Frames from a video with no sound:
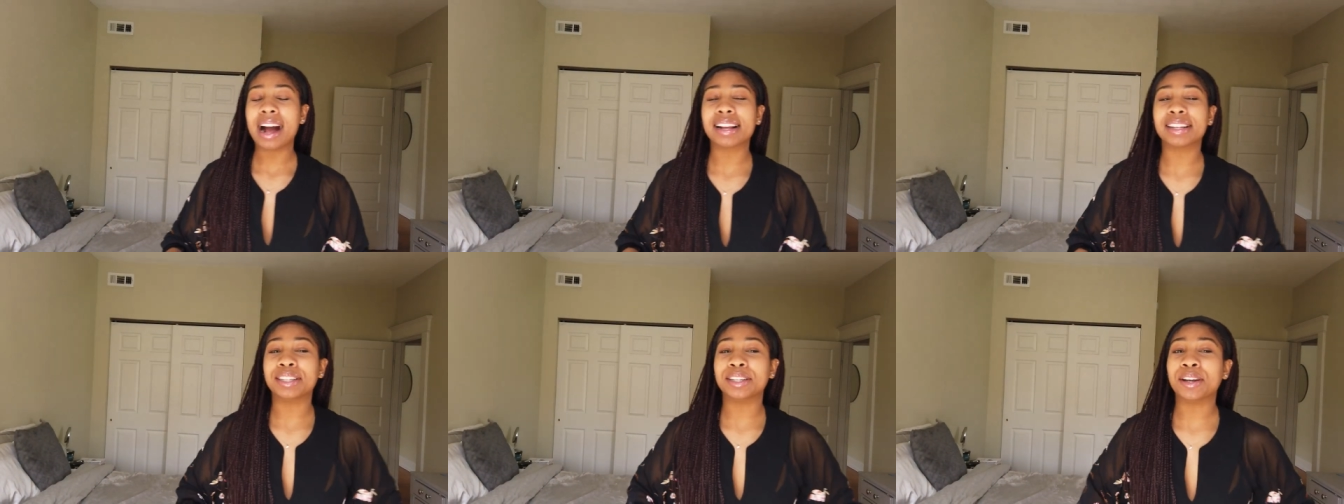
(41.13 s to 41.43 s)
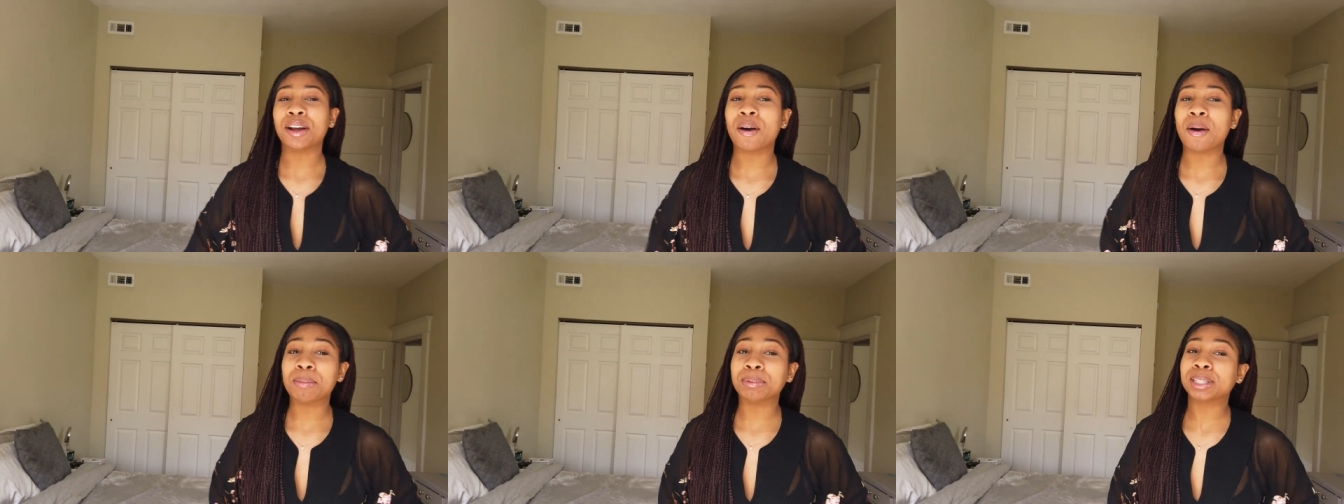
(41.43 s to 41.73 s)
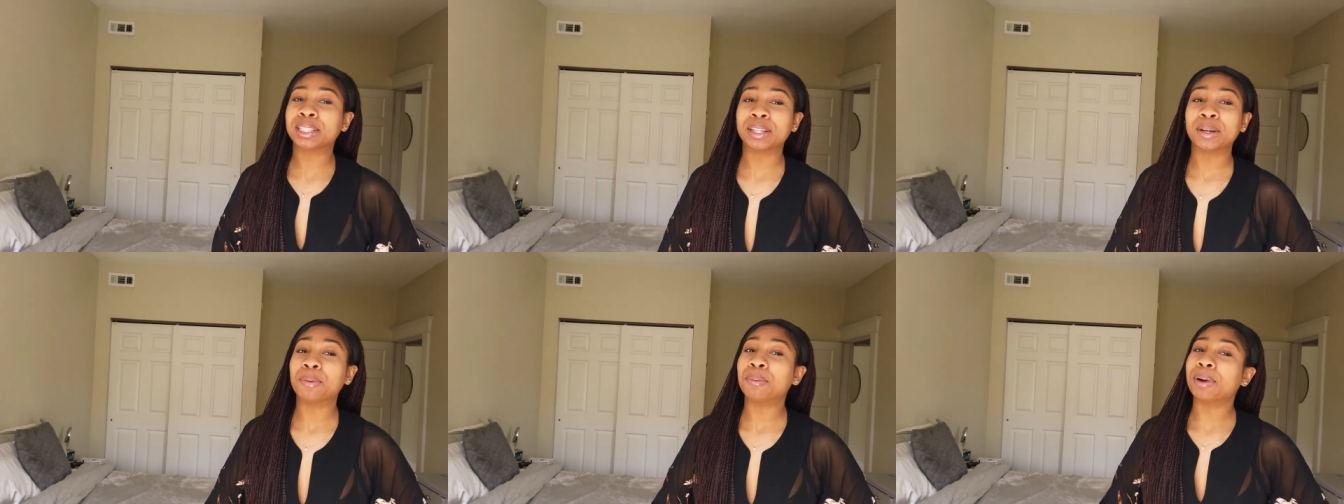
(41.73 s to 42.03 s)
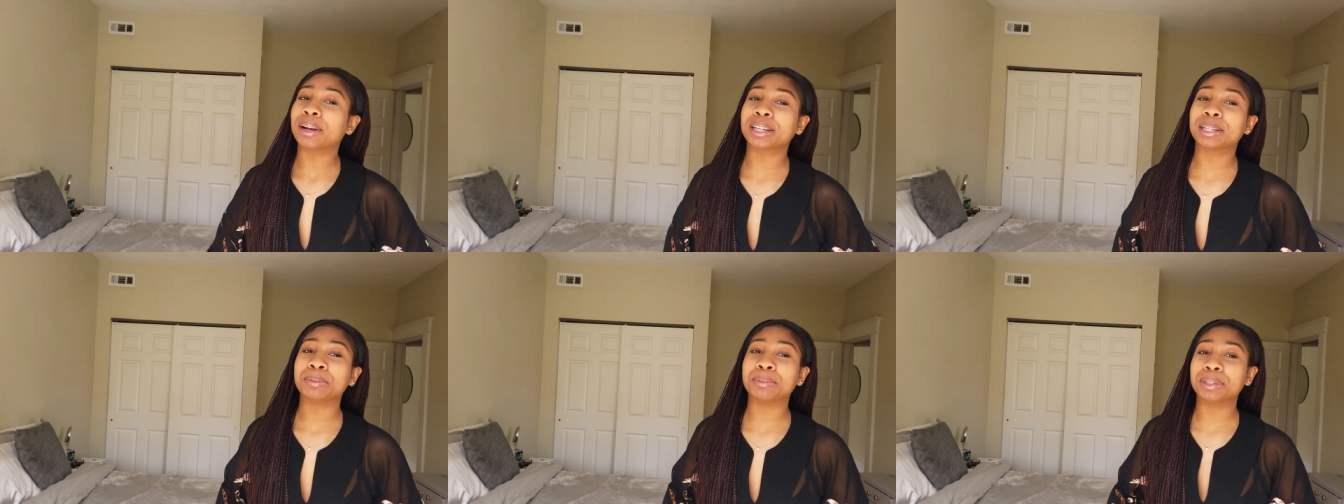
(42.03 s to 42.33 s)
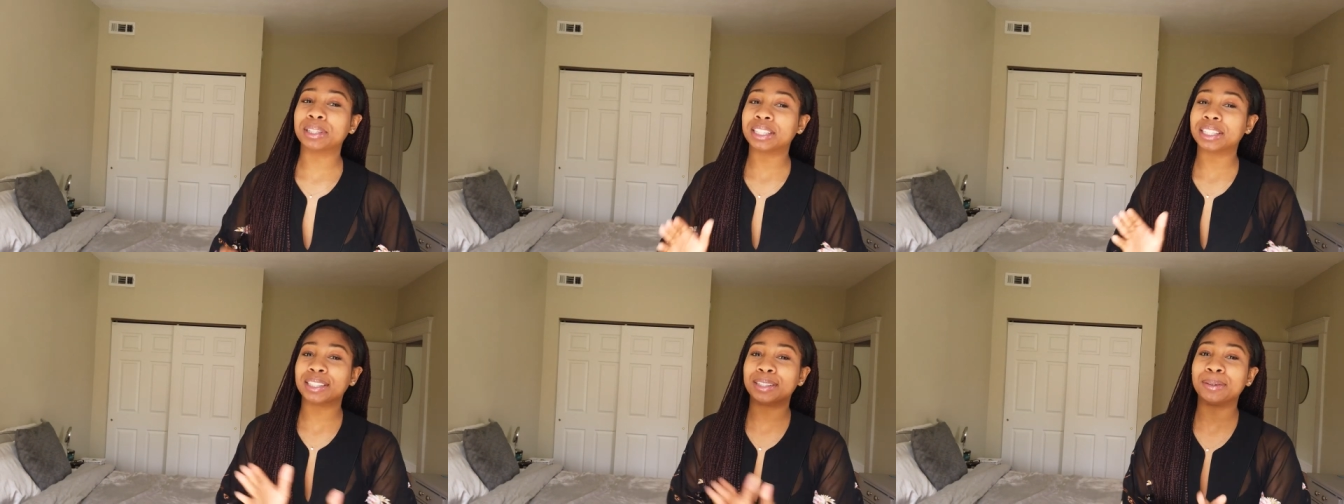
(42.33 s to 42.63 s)
You know, I'm still working
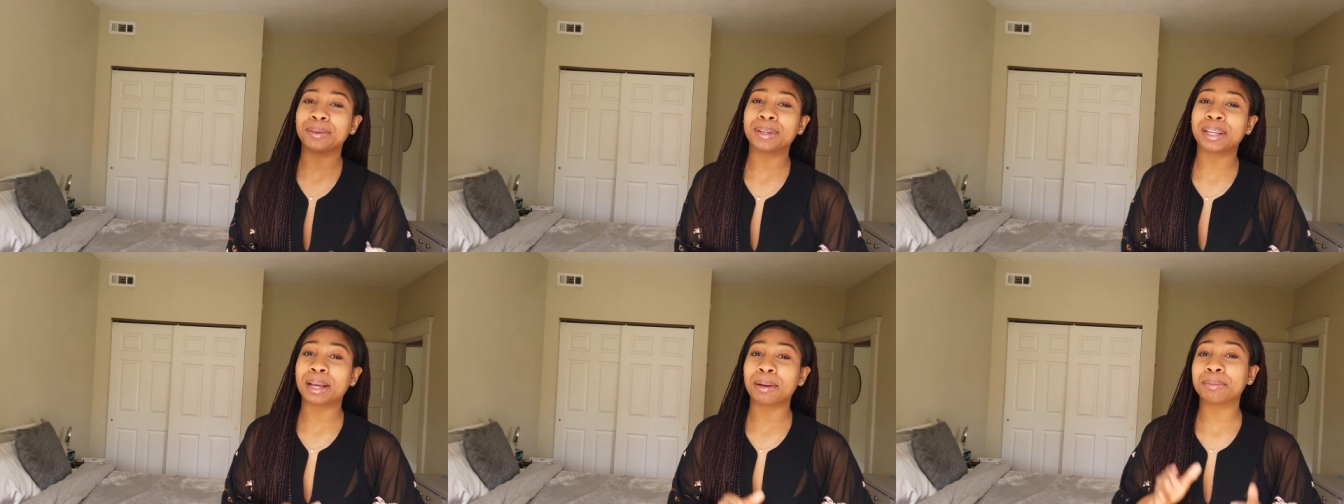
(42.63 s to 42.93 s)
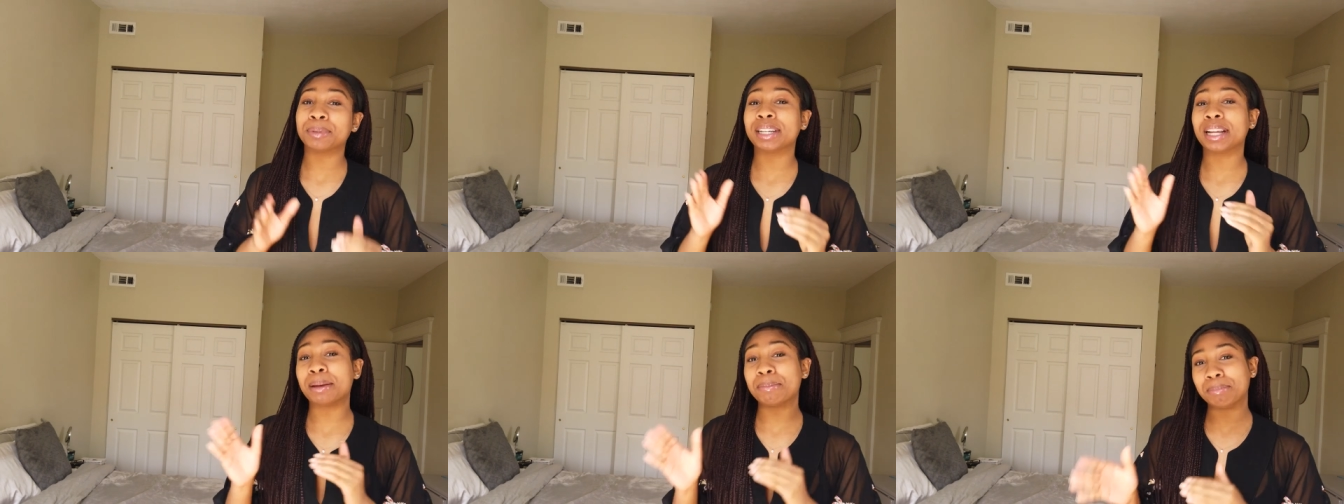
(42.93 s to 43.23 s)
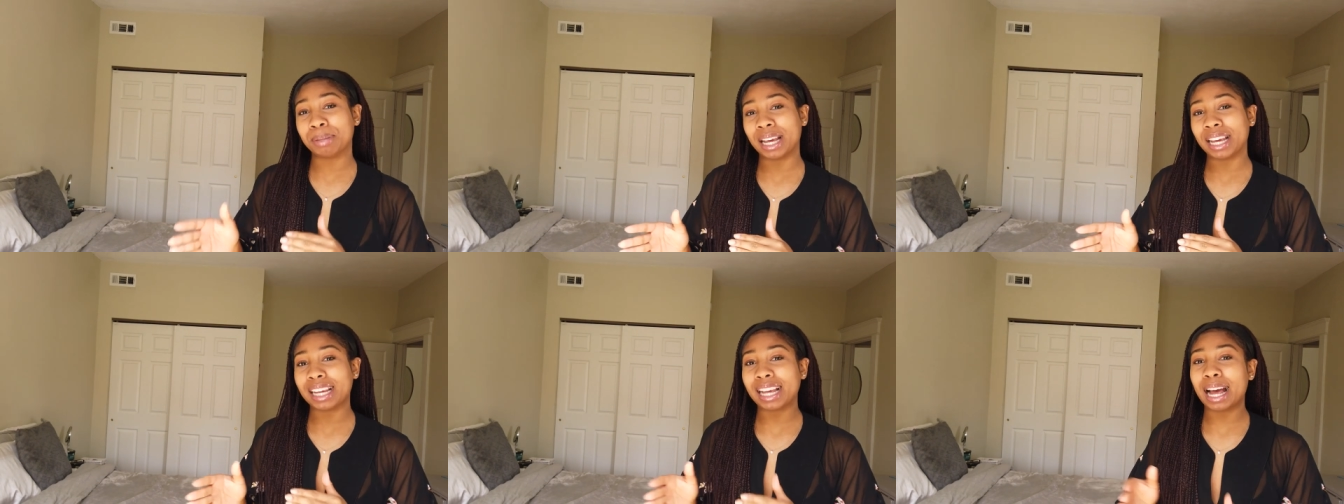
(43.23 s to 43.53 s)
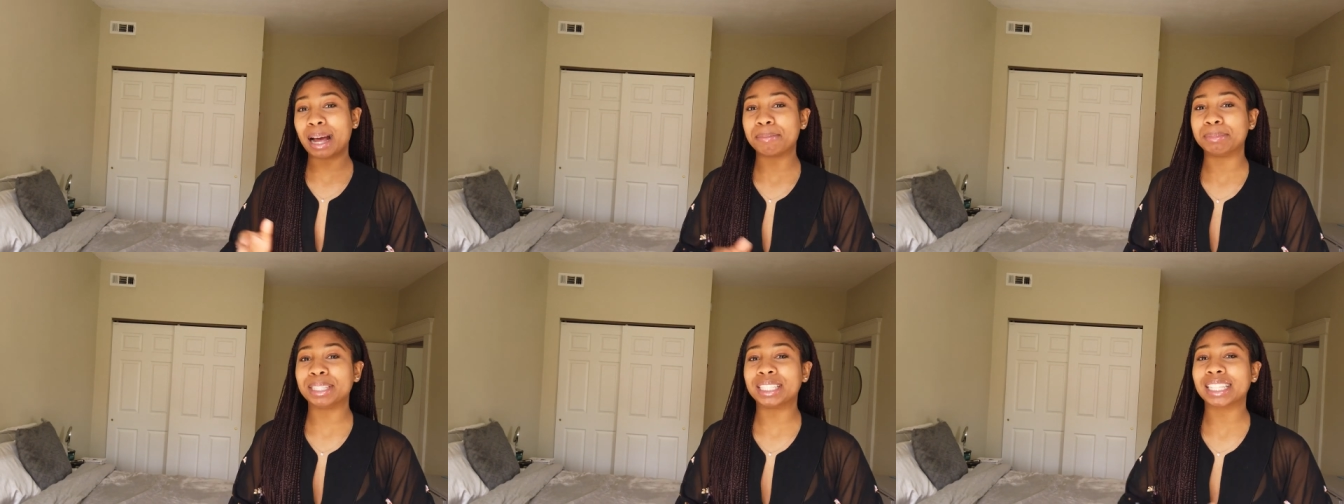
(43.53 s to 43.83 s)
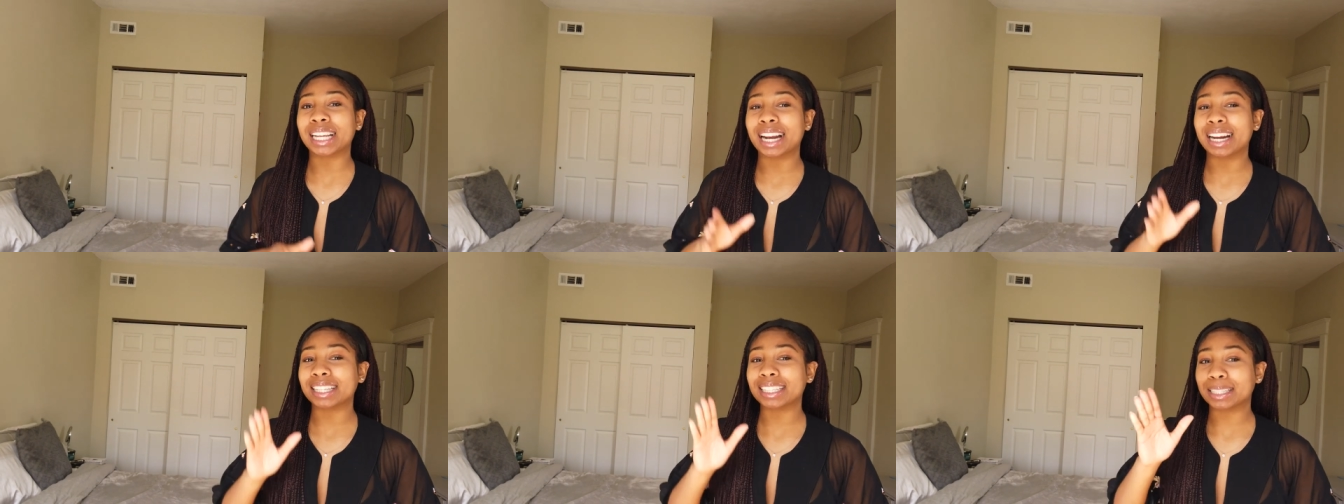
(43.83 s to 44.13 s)
with this new camera that Bay got me.
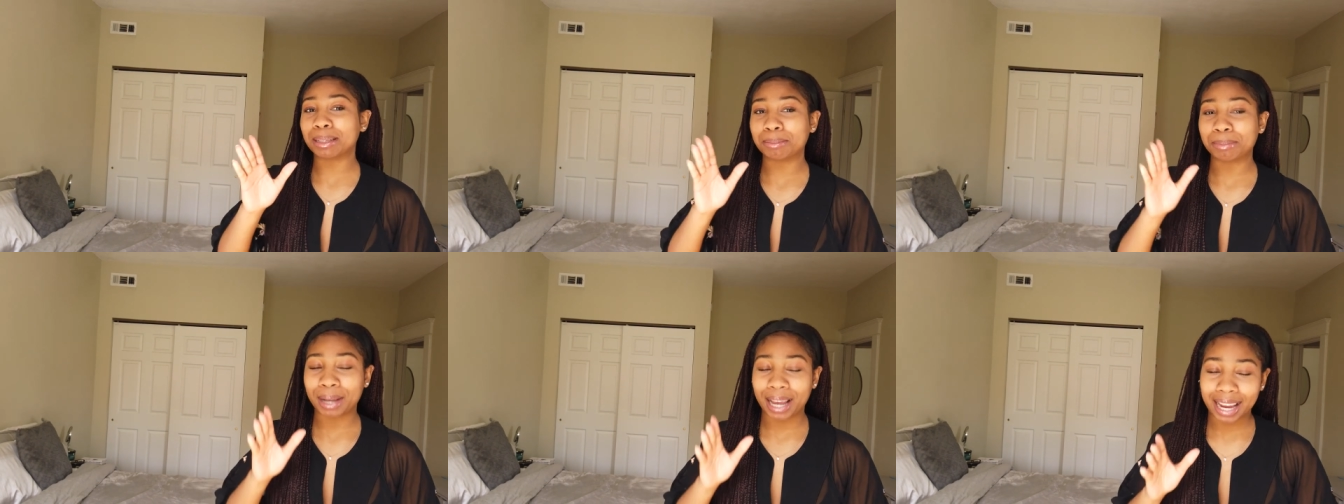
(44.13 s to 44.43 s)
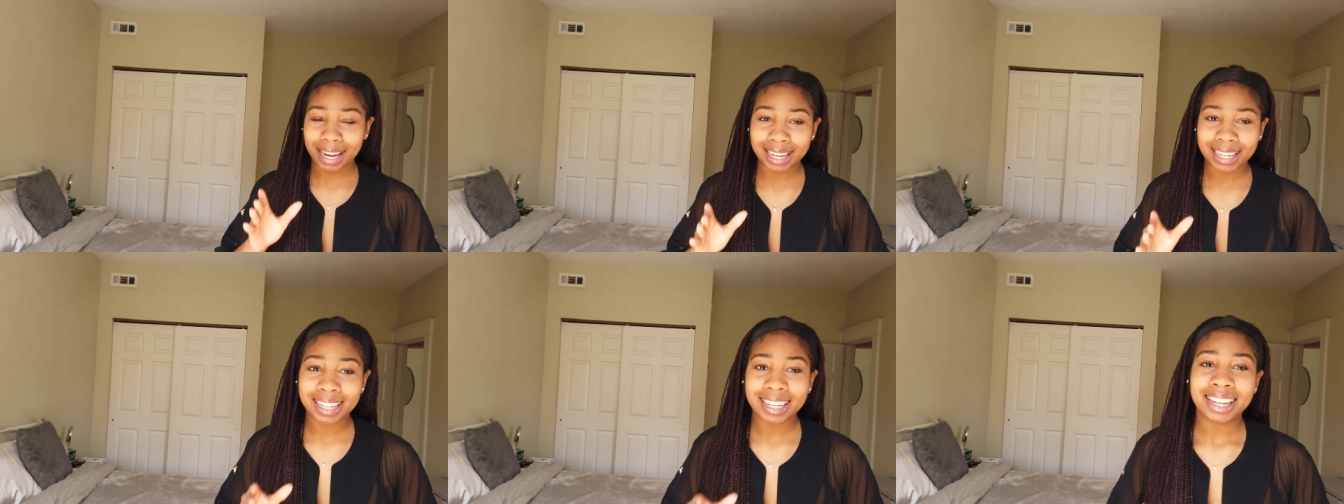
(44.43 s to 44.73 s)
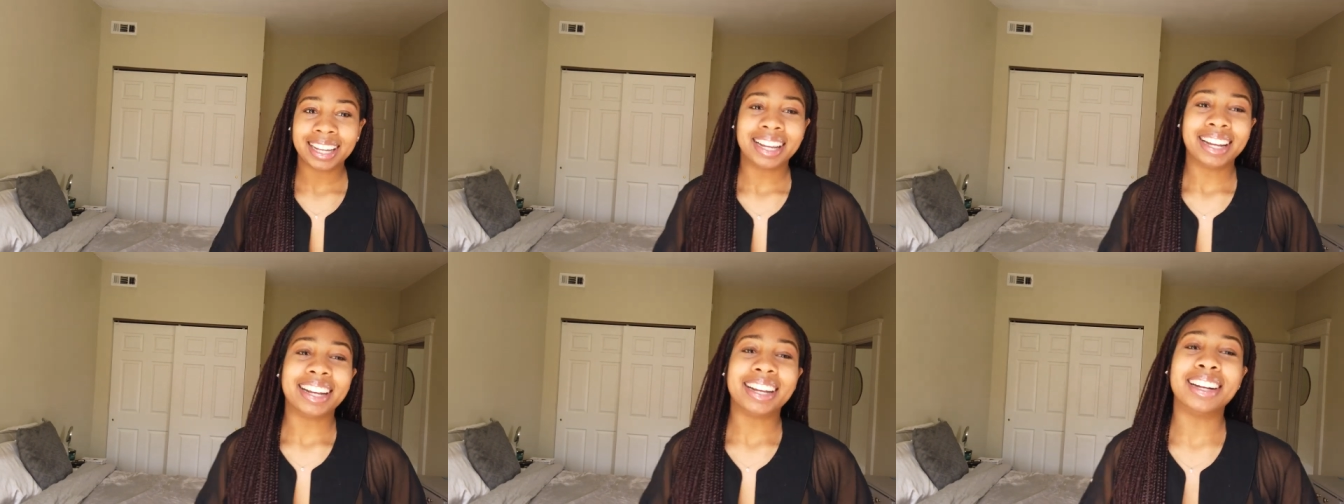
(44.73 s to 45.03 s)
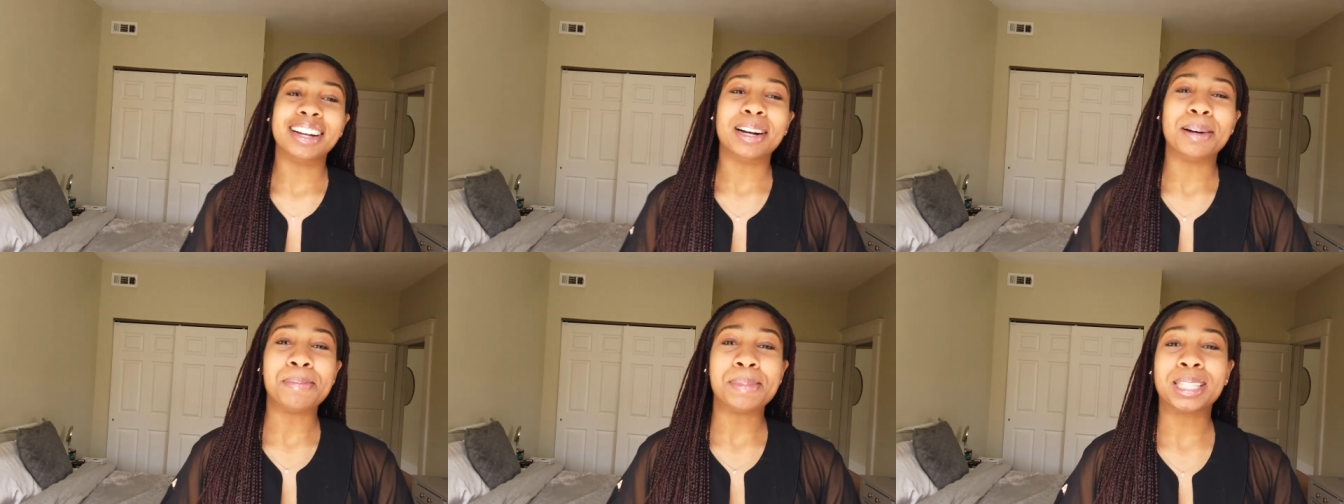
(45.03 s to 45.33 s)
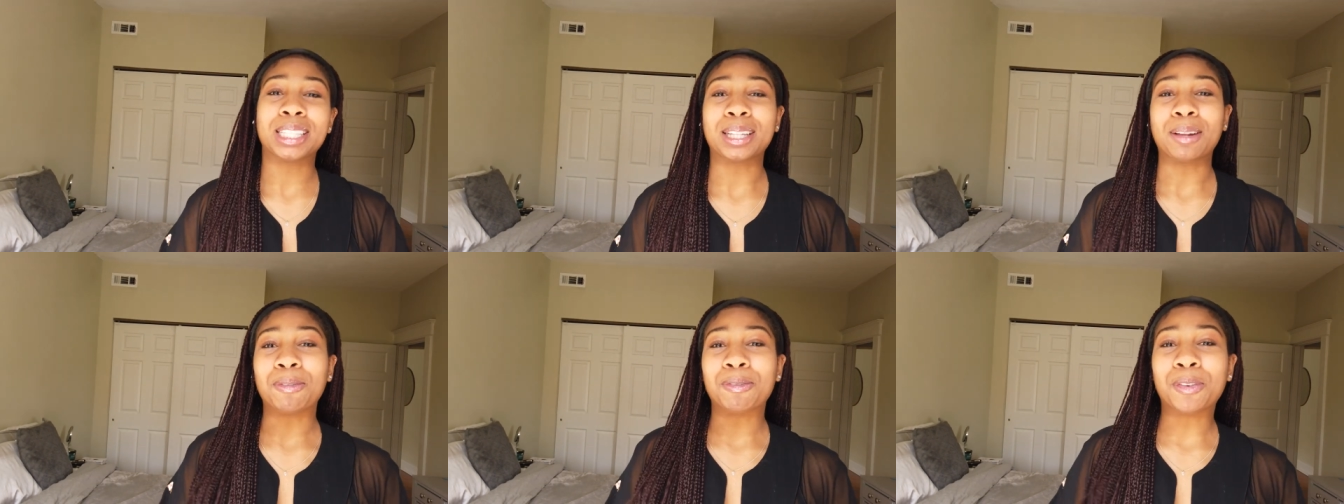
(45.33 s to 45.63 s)
Shout out to Bay. Um,
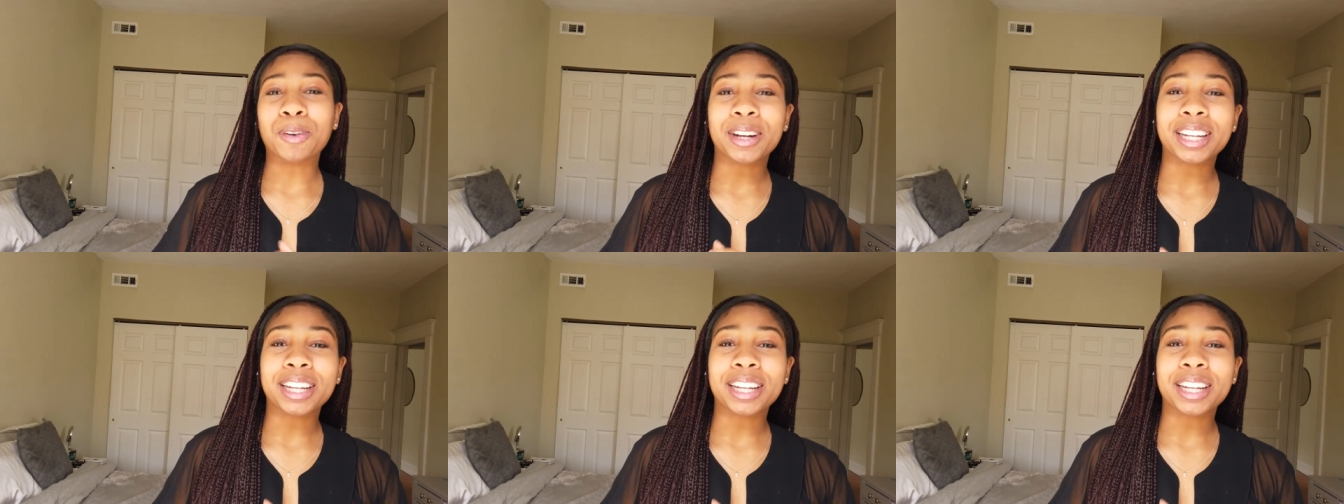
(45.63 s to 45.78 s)
it's a